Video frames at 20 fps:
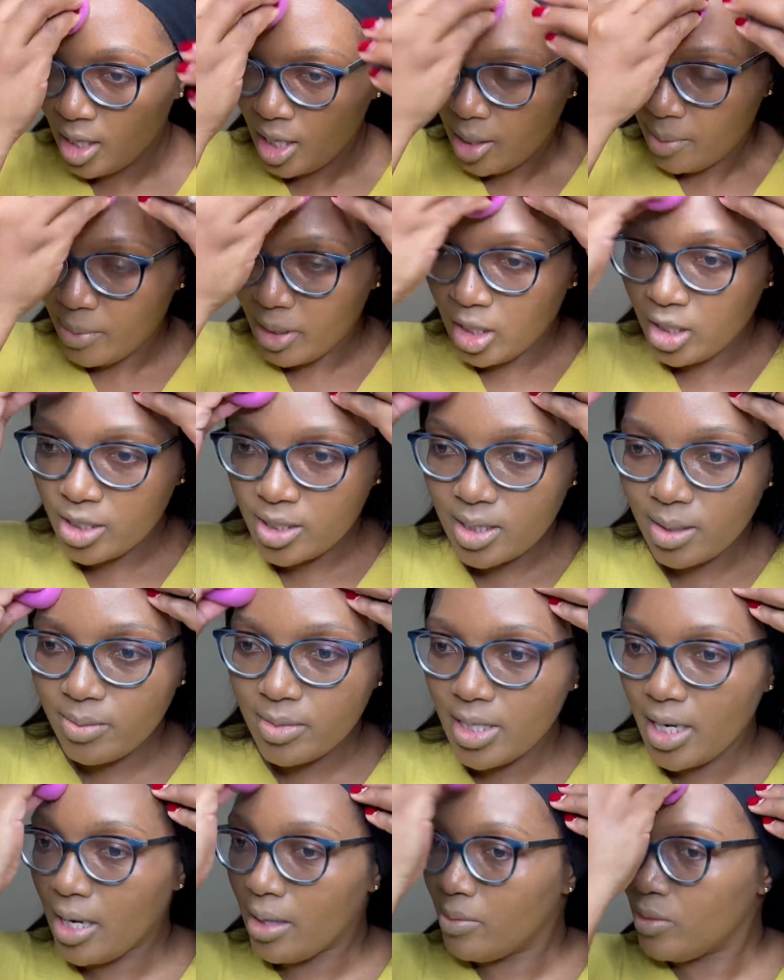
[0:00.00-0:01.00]
because
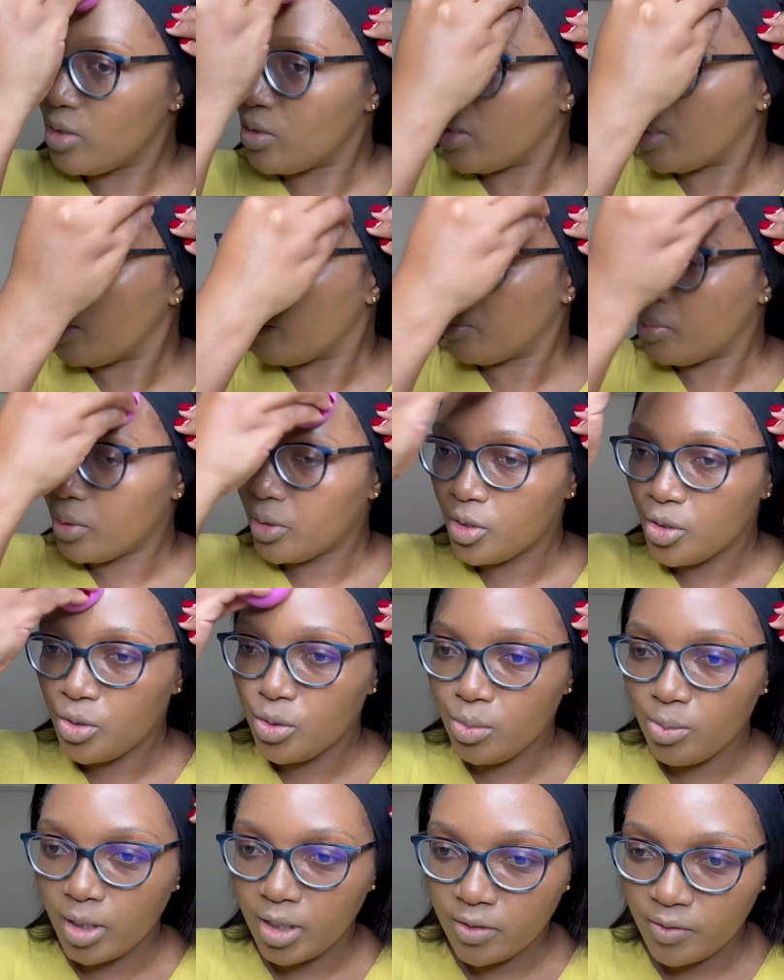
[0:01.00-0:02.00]
sometimes you can put too
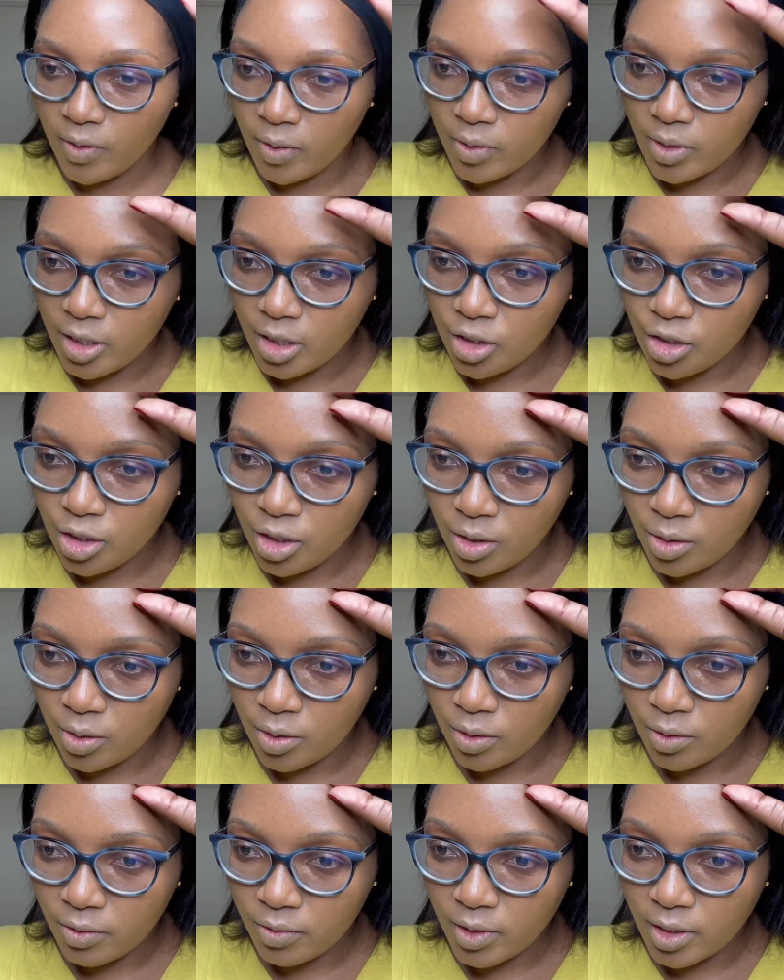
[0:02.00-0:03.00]
much foundation on
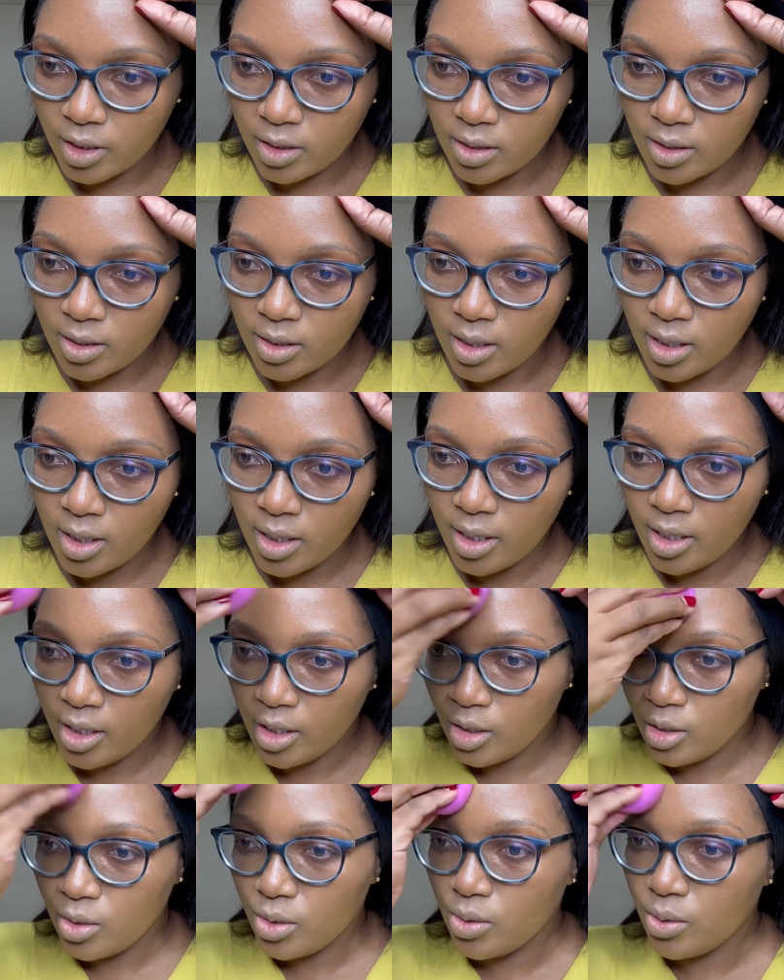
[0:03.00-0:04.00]
your face.
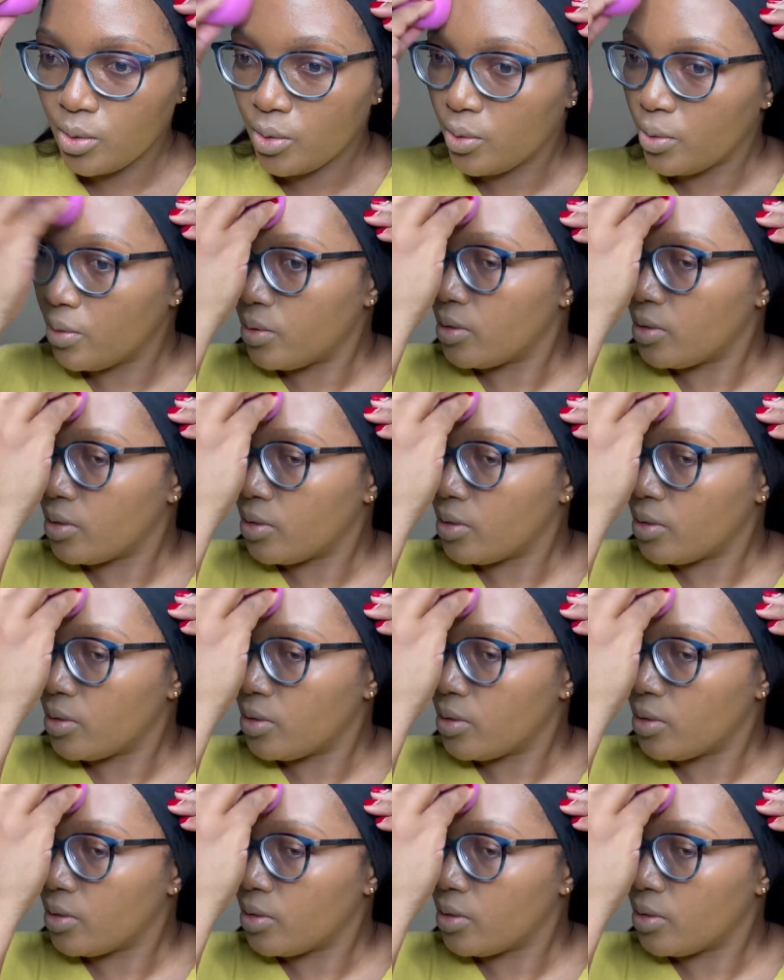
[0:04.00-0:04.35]
So